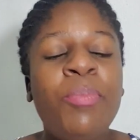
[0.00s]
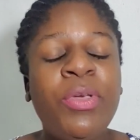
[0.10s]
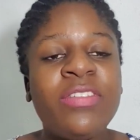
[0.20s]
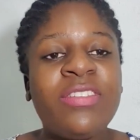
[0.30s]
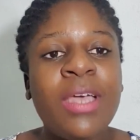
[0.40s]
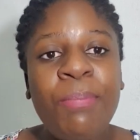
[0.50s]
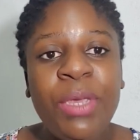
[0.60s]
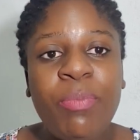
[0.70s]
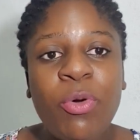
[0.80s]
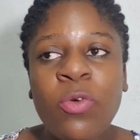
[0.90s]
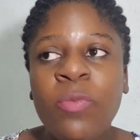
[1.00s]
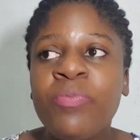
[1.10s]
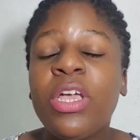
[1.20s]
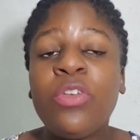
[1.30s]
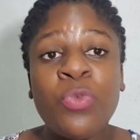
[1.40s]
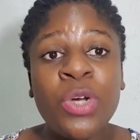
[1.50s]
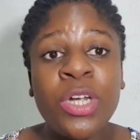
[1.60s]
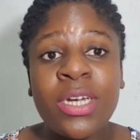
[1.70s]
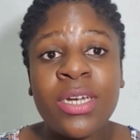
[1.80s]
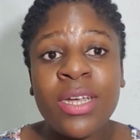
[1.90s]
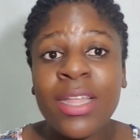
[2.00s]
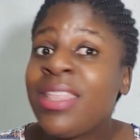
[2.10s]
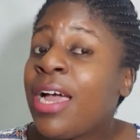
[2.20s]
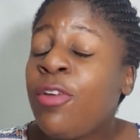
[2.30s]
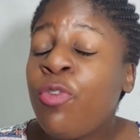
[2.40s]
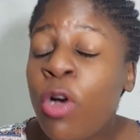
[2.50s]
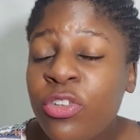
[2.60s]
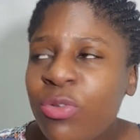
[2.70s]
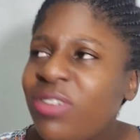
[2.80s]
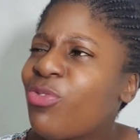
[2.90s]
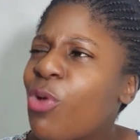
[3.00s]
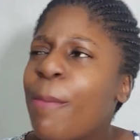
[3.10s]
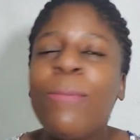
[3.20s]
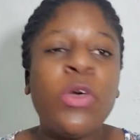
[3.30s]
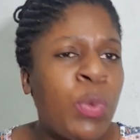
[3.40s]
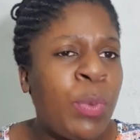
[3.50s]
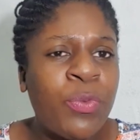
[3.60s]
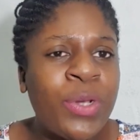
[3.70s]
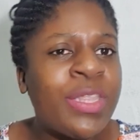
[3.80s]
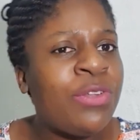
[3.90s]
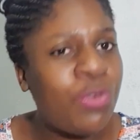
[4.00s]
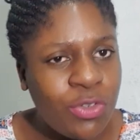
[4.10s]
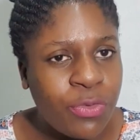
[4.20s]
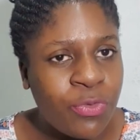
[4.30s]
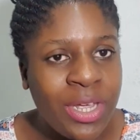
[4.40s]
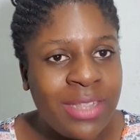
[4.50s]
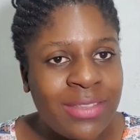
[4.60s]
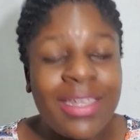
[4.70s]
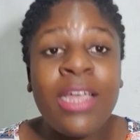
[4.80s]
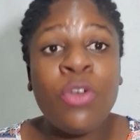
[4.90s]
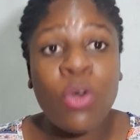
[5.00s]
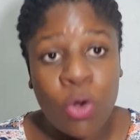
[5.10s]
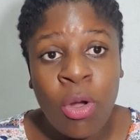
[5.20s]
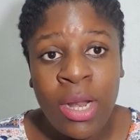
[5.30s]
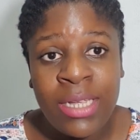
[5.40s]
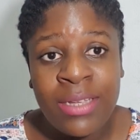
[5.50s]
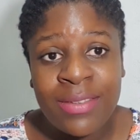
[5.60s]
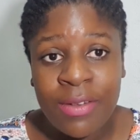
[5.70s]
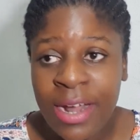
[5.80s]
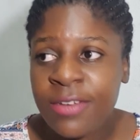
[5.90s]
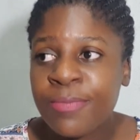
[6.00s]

because some people at work, they are not most people at work, they're not your friends, they are your colleagues, right?